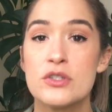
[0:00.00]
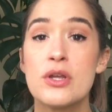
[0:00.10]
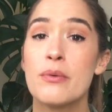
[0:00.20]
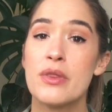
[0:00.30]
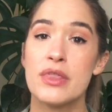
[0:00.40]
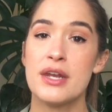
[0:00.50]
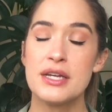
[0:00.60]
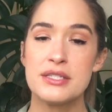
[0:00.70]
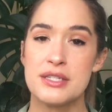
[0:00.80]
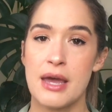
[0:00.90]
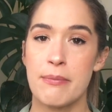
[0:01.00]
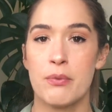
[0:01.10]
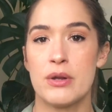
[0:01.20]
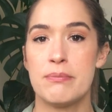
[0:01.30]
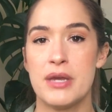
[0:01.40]
So the next step
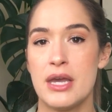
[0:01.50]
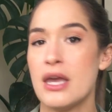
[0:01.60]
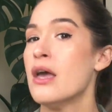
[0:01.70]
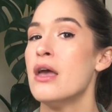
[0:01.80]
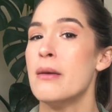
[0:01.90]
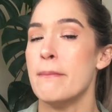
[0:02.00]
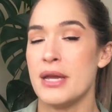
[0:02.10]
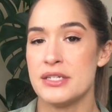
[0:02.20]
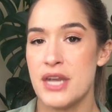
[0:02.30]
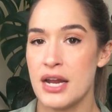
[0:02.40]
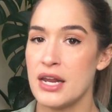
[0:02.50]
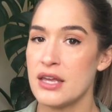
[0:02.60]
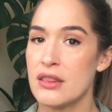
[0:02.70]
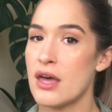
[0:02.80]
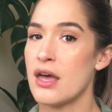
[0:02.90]
would be
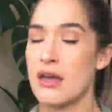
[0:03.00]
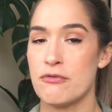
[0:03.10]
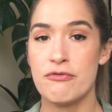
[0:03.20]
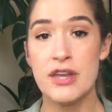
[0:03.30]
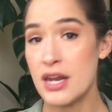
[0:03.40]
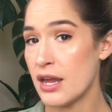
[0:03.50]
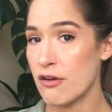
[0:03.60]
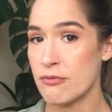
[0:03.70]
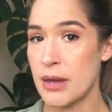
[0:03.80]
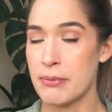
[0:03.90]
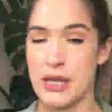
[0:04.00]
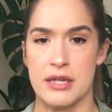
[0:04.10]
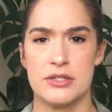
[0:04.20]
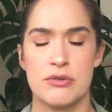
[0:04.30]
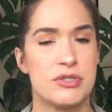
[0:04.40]
maintaining the feeding of my
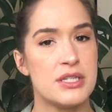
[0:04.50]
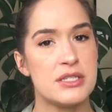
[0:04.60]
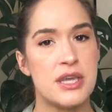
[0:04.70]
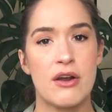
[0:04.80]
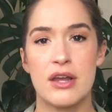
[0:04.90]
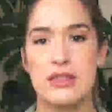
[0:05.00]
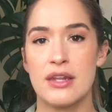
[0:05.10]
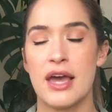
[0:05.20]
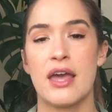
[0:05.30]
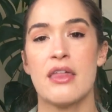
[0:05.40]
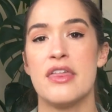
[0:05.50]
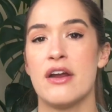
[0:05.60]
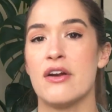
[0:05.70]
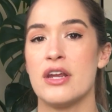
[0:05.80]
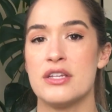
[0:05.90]
plants. So since they are in the leca,
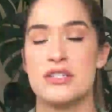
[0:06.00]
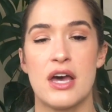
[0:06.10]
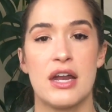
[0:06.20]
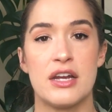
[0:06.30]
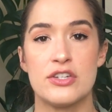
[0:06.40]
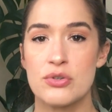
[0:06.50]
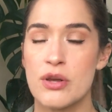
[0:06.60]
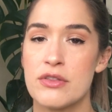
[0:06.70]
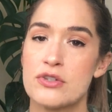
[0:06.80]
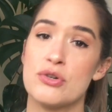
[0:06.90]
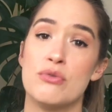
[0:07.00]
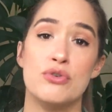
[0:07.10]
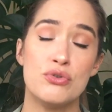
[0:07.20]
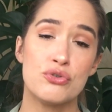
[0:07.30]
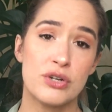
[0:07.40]
there is not any soil, there's no
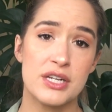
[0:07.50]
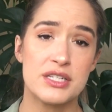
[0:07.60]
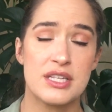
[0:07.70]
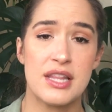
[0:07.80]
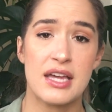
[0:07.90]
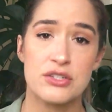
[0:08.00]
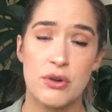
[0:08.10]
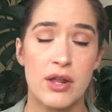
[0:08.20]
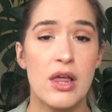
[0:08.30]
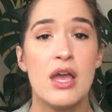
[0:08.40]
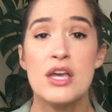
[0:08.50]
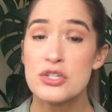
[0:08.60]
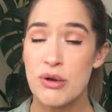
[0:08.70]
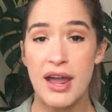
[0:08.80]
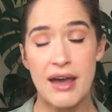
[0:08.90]
nutrients in that soil.
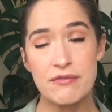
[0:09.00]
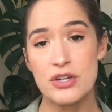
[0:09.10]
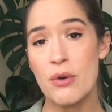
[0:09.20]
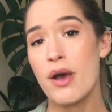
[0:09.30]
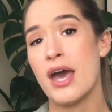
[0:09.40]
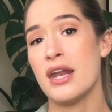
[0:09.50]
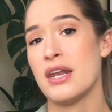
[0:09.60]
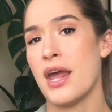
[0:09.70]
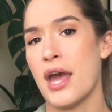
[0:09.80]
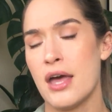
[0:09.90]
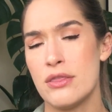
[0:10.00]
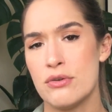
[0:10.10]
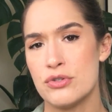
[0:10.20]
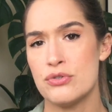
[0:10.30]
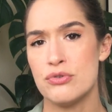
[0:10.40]
So I have to go ahead and add
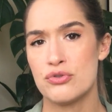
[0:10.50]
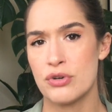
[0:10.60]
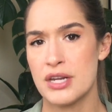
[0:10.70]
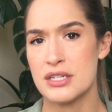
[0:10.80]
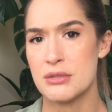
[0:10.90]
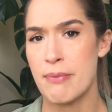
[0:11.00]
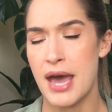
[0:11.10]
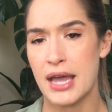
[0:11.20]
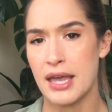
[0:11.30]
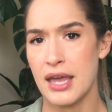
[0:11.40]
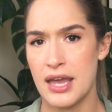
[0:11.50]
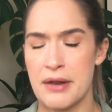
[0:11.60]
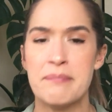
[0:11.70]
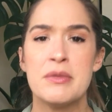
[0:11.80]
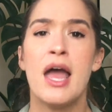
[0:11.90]
those nutrients back
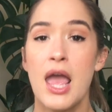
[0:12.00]
in.